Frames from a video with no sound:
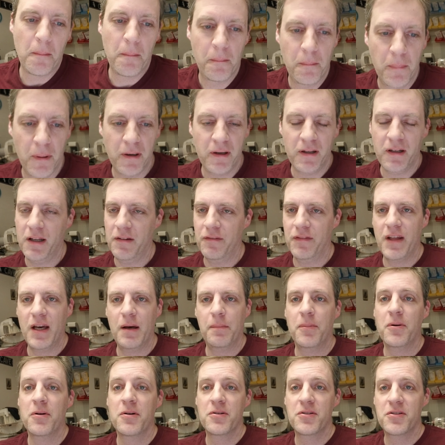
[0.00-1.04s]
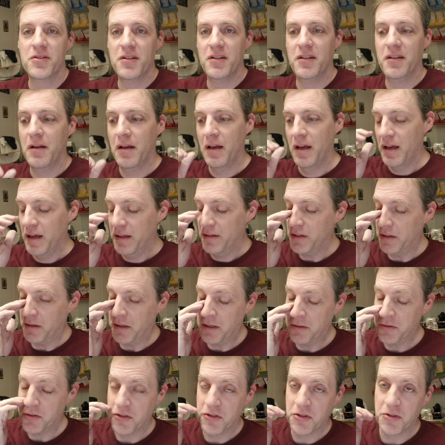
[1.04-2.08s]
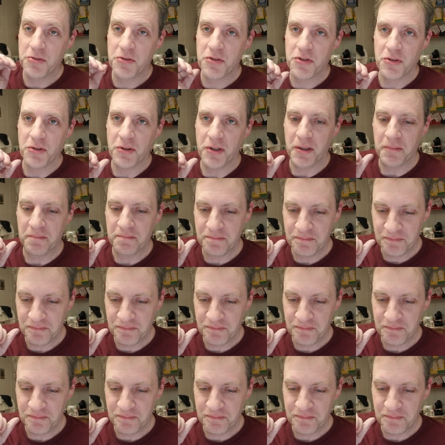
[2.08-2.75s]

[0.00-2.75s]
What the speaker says: But if that person, now here's a true story.